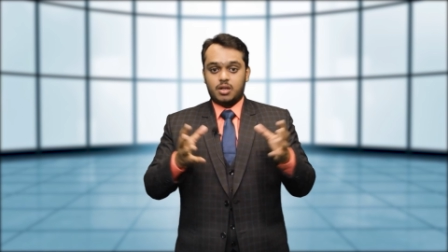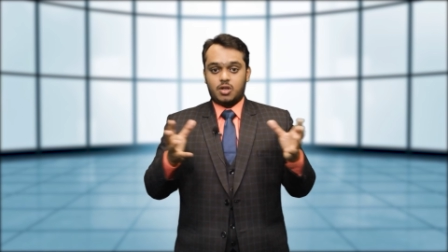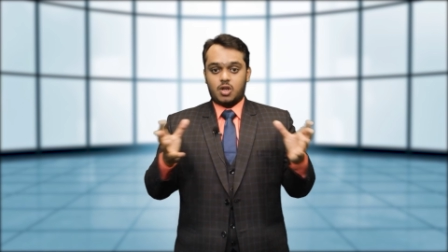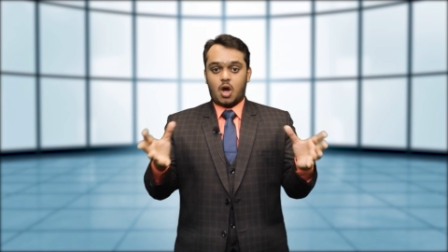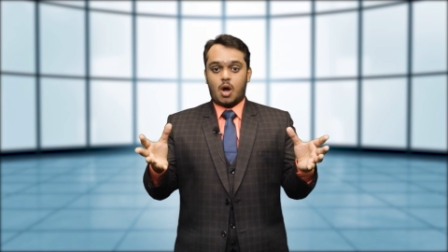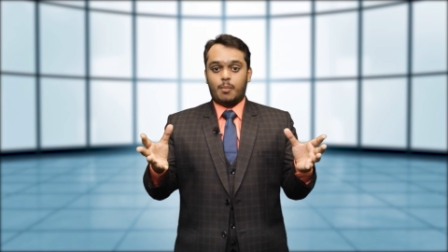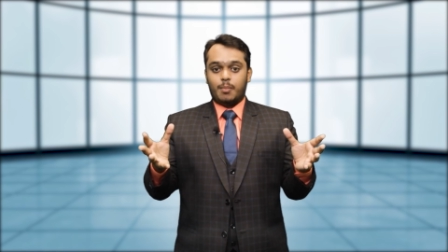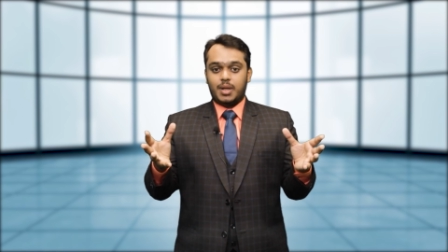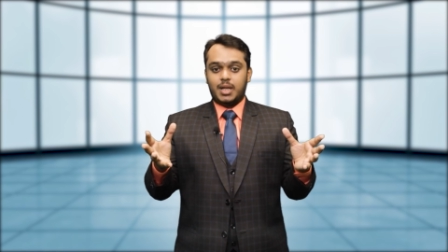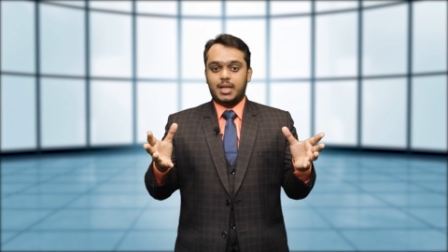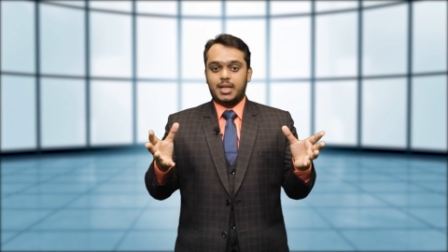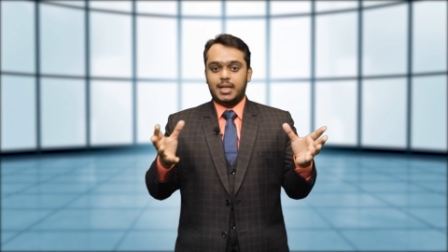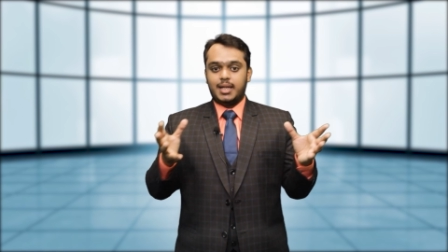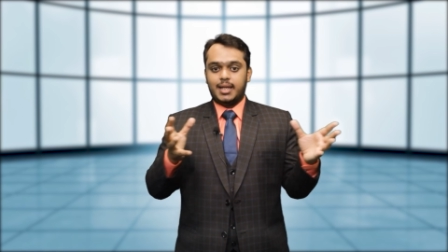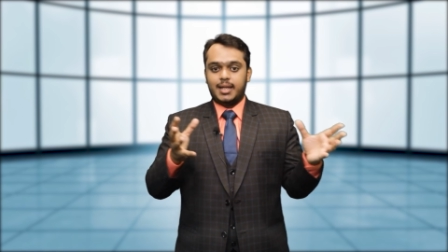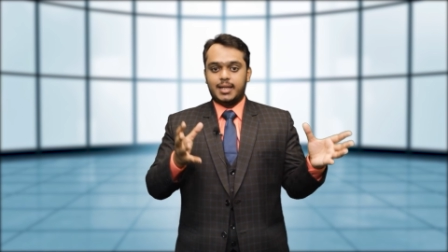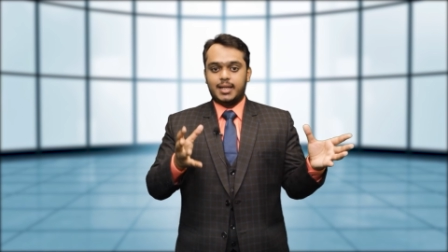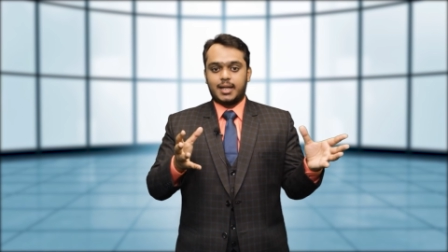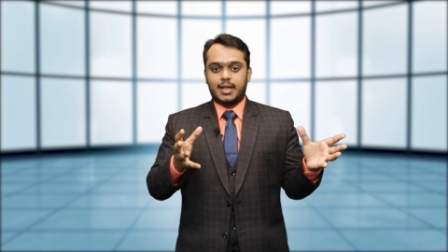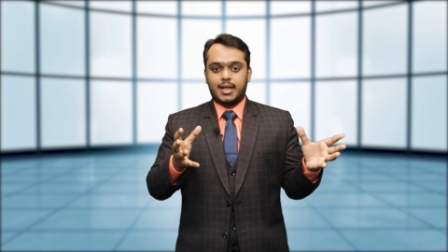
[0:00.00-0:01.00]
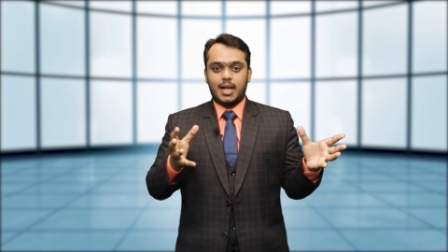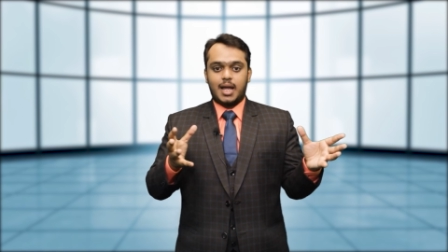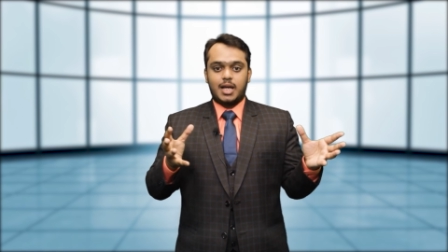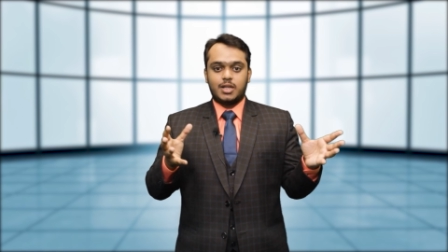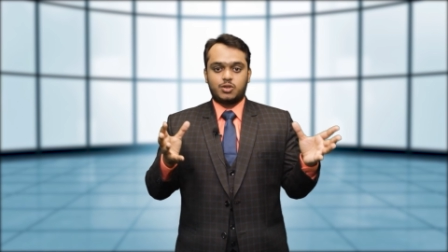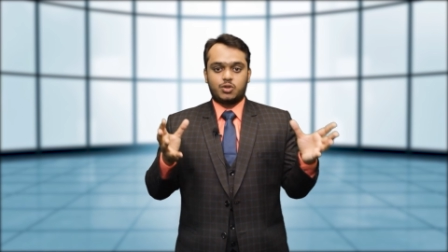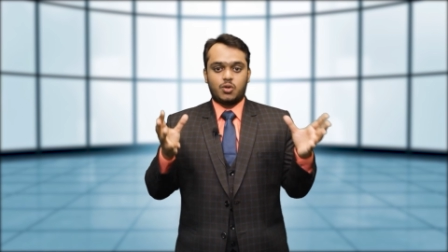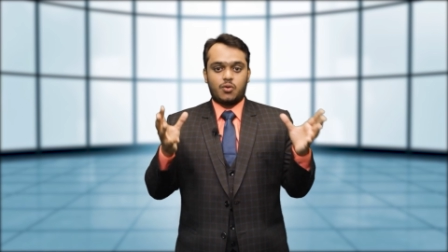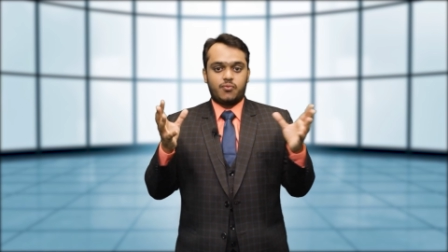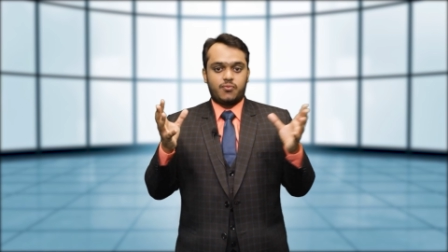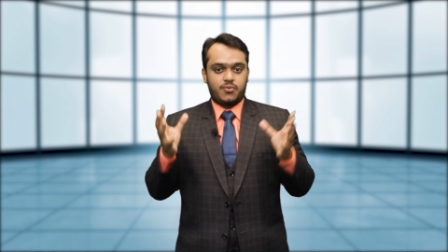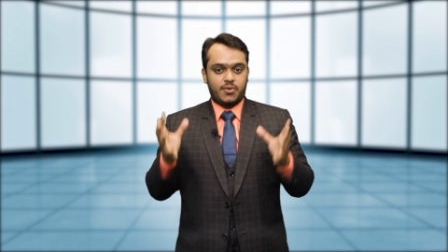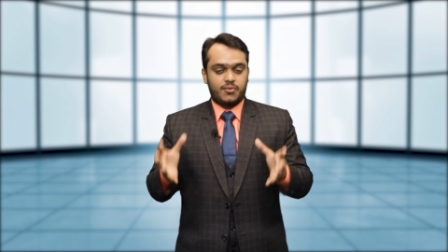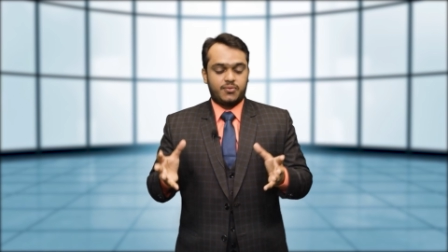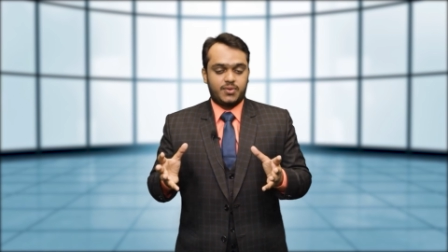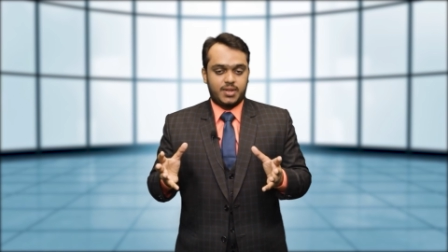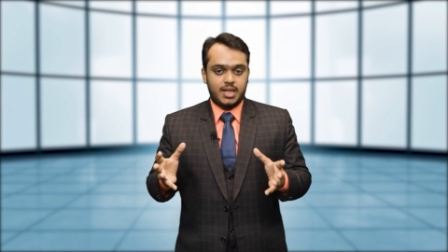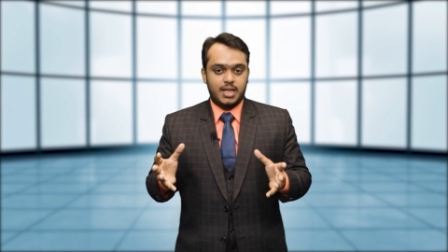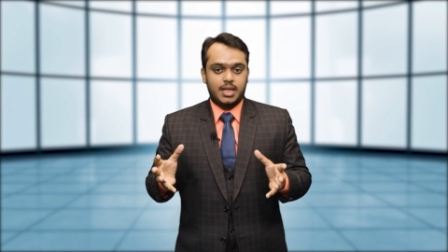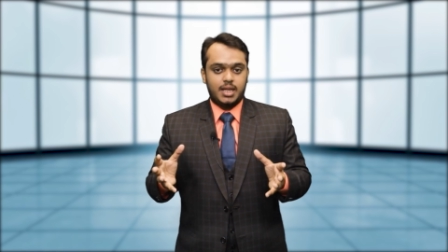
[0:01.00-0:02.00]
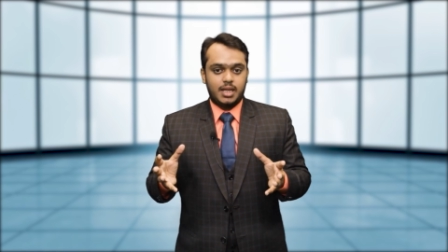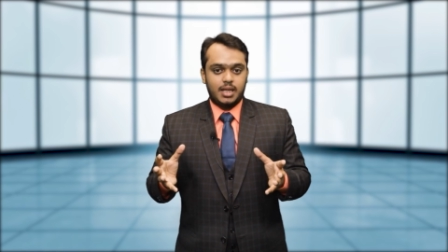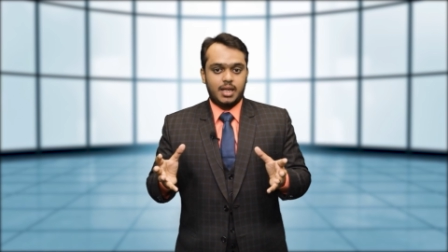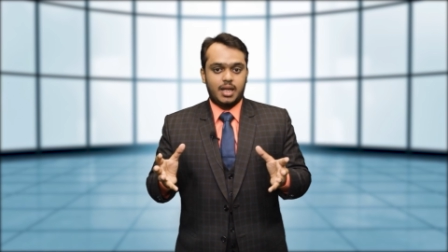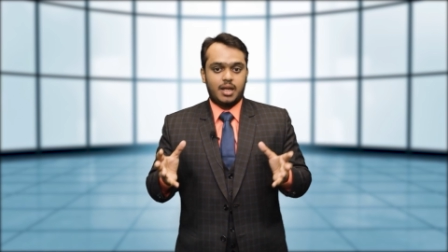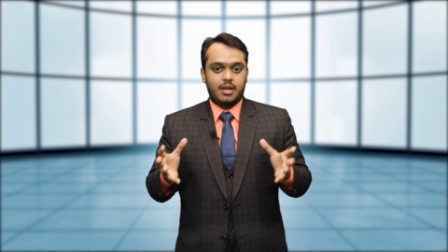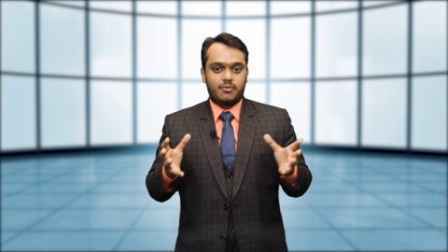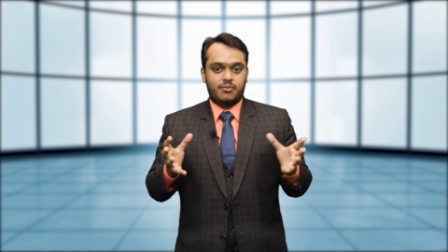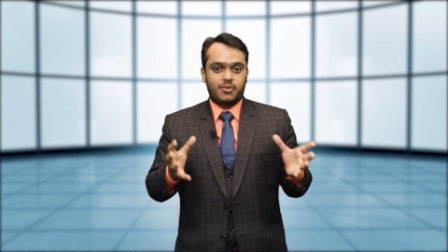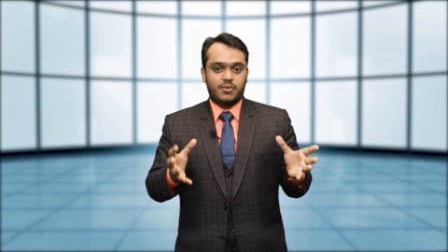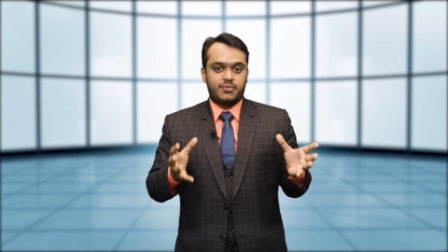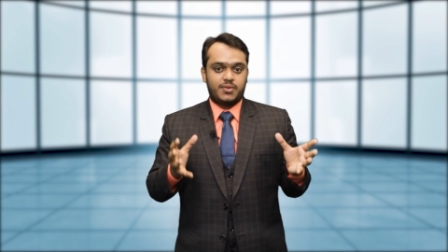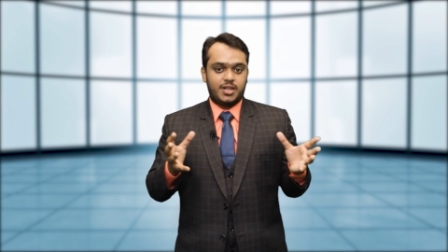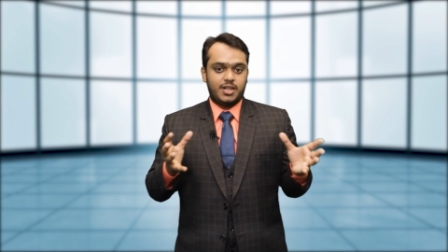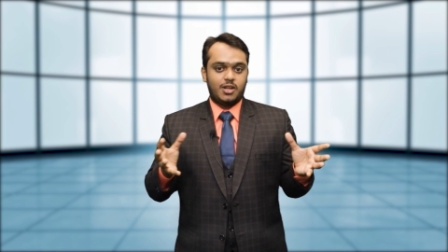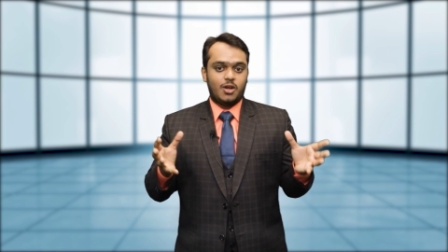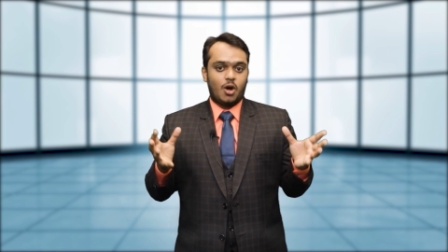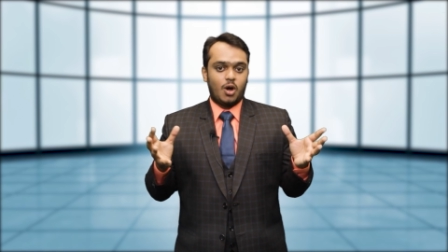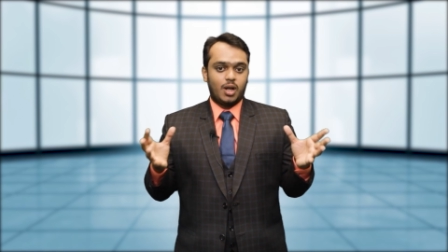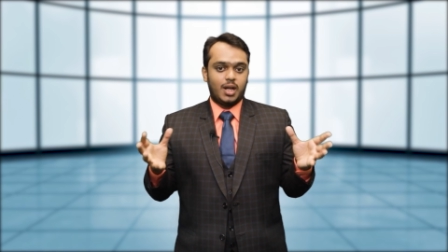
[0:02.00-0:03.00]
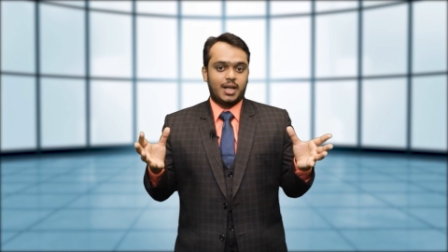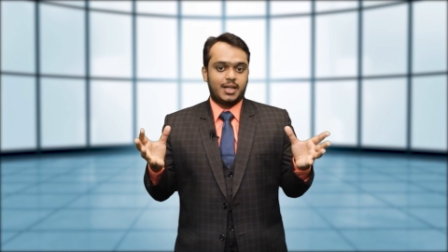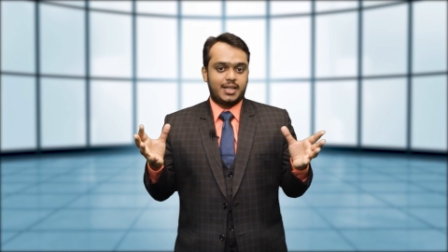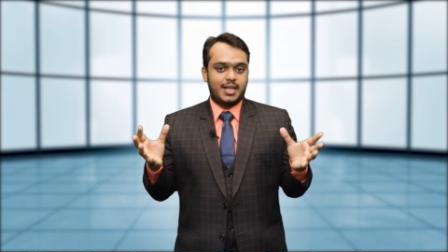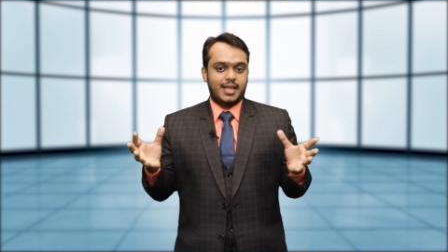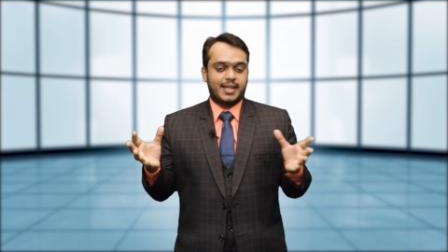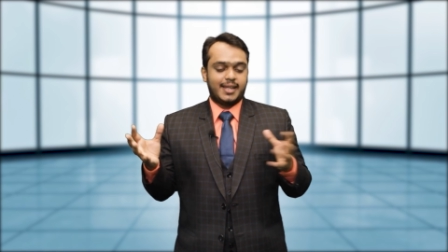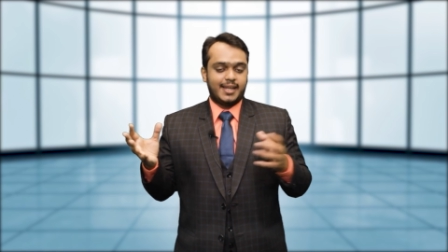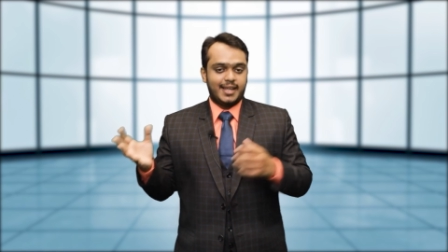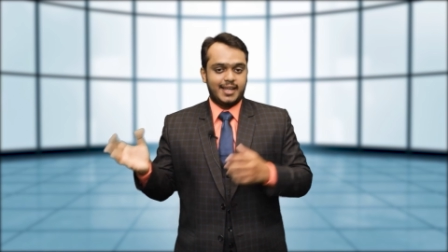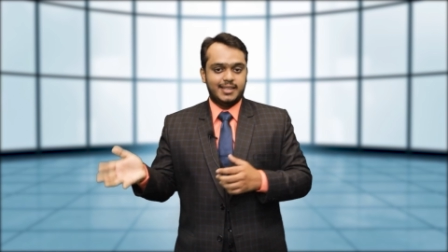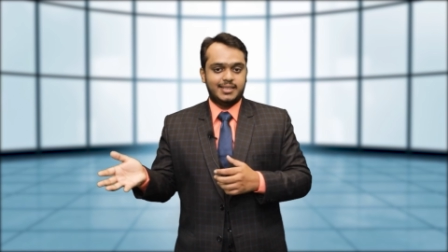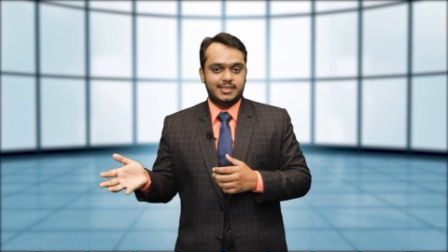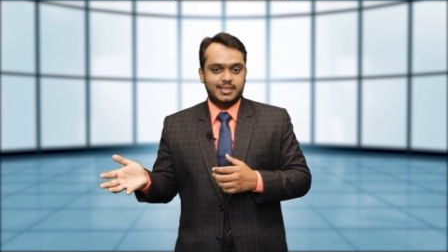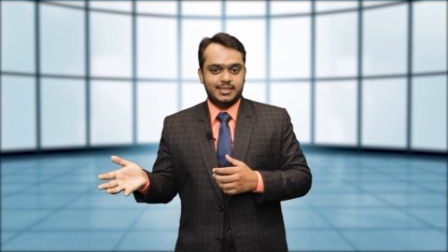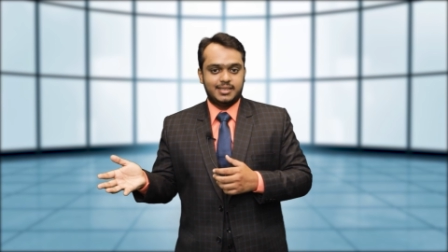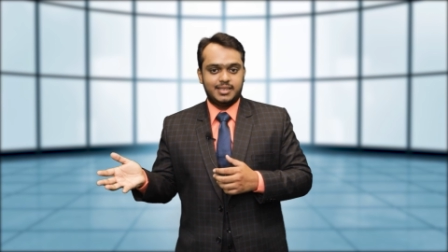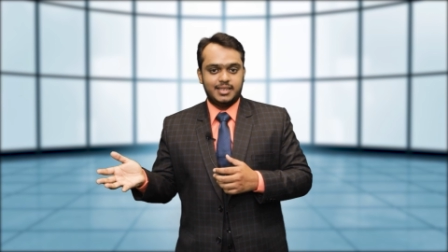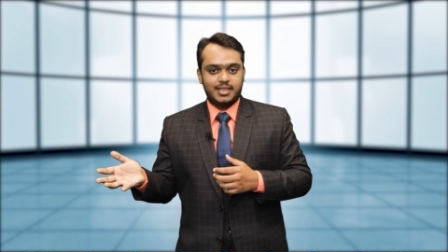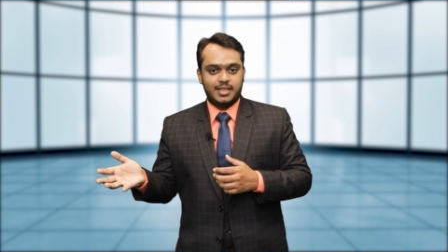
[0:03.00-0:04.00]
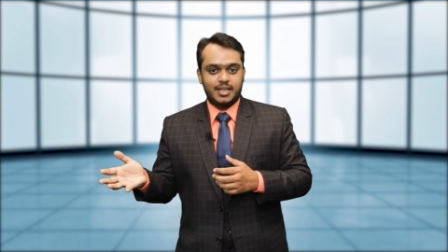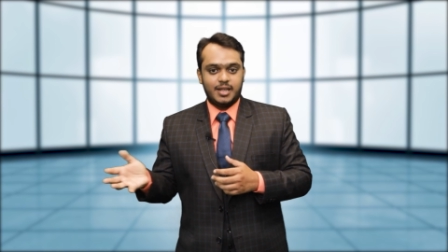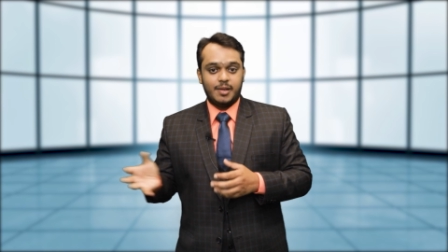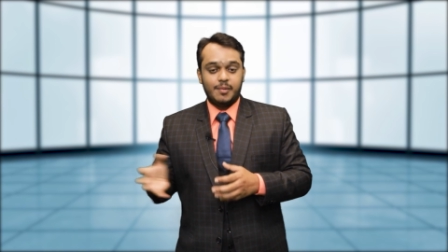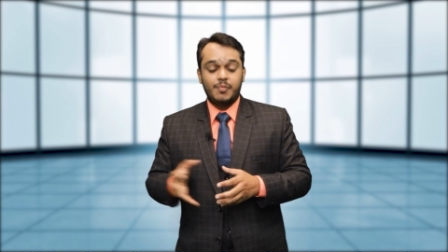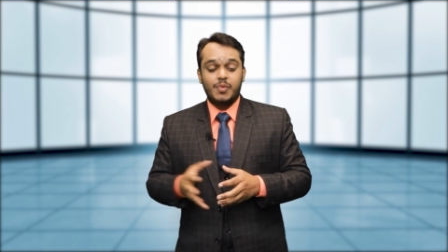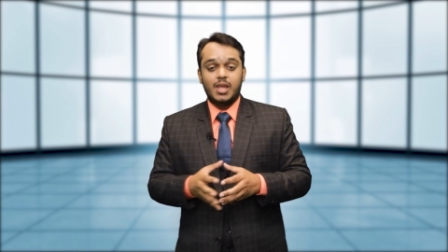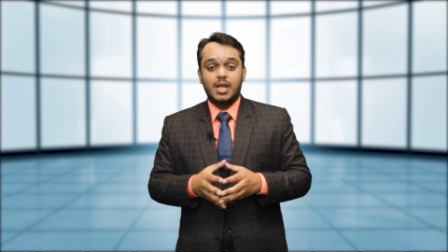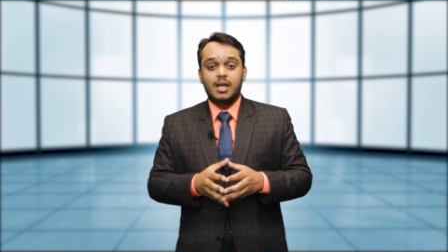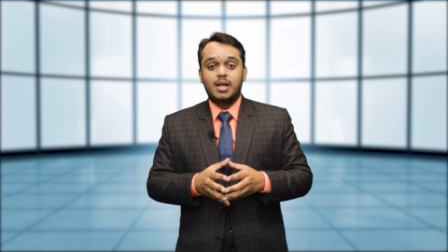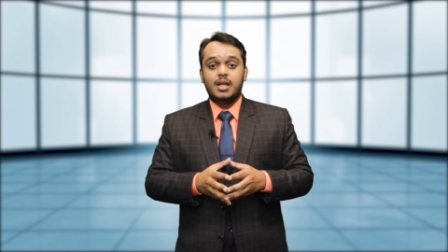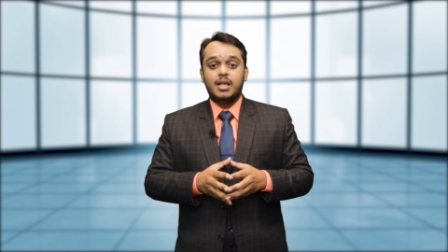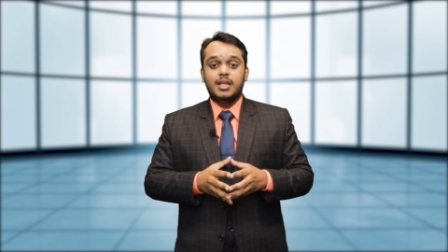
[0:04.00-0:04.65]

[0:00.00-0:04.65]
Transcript: normally in a class of 50, if 50 all are taking ACCA,